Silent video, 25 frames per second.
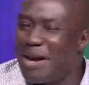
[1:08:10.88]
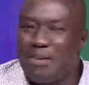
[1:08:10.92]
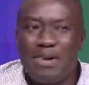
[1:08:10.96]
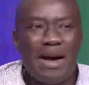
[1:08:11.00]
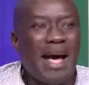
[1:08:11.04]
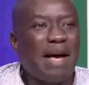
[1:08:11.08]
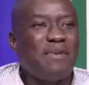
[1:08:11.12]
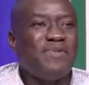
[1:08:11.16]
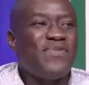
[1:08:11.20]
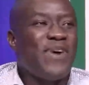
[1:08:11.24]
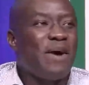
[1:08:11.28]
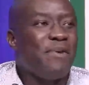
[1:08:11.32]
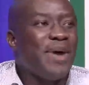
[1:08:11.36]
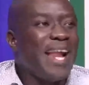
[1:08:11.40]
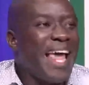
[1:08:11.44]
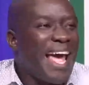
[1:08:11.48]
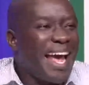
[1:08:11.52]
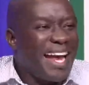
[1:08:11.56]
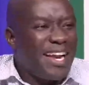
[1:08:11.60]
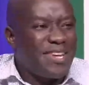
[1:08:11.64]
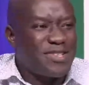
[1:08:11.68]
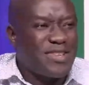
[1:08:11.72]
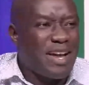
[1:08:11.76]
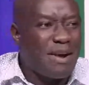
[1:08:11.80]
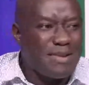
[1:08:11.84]
I thought I
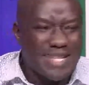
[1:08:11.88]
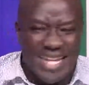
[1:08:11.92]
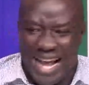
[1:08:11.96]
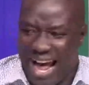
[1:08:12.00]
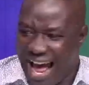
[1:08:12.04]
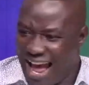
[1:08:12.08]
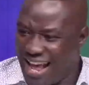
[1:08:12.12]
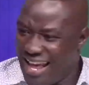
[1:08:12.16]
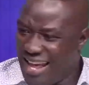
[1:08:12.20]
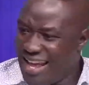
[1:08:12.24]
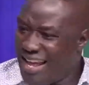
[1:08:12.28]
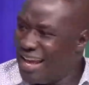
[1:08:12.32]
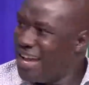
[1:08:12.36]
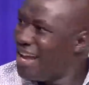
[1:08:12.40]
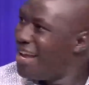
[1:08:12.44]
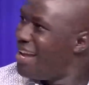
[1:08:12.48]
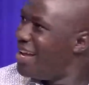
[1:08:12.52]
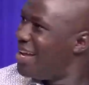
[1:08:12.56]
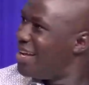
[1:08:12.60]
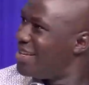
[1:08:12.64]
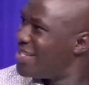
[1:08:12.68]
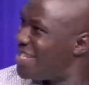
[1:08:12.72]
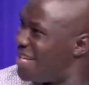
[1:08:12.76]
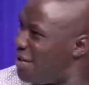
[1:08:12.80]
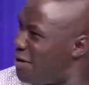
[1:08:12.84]
had a source.
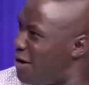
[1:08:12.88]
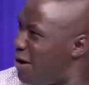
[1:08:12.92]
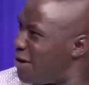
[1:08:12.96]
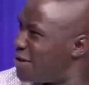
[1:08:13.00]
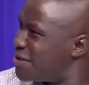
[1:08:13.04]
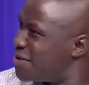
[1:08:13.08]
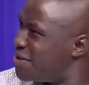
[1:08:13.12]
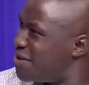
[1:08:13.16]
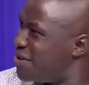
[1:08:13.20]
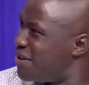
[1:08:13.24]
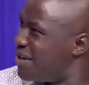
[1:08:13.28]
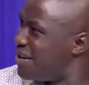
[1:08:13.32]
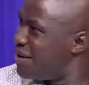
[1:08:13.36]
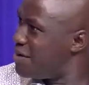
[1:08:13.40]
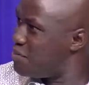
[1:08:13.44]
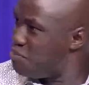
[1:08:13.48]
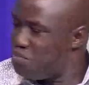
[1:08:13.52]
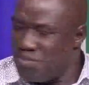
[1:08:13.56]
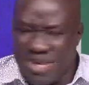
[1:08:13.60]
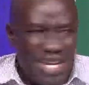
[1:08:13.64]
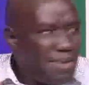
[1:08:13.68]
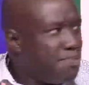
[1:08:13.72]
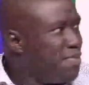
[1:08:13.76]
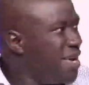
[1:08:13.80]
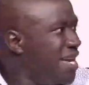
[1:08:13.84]
Serious? And
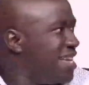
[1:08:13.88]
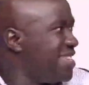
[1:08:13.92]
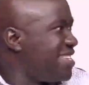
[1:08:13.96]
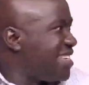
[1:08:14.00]
then I don't